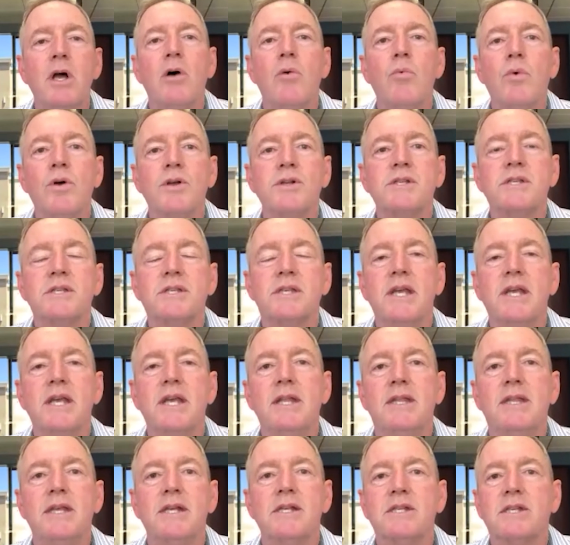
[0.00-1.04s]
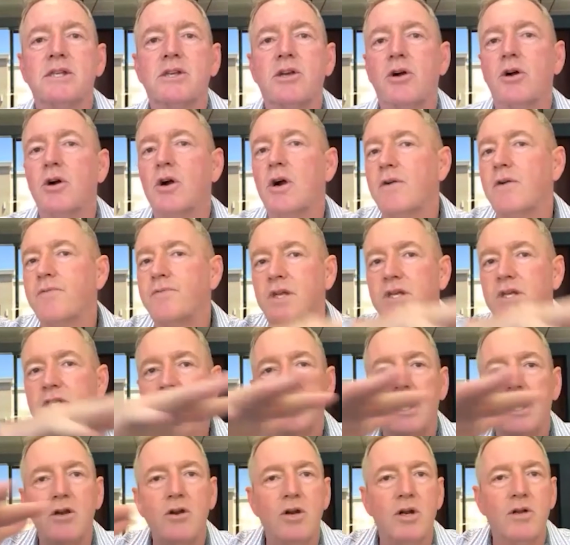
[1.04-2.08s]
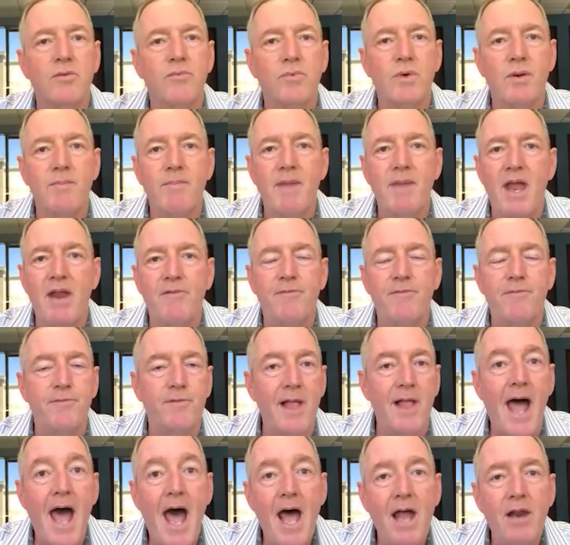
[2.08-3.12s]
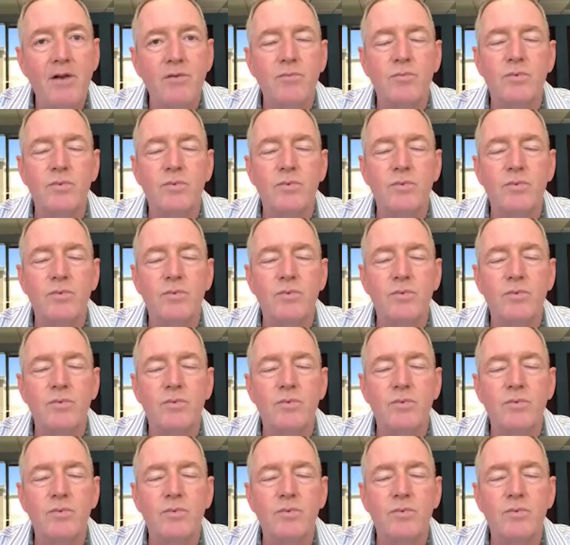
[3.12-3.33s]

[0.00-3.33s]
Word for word: We'll see this curve continue to remain flat,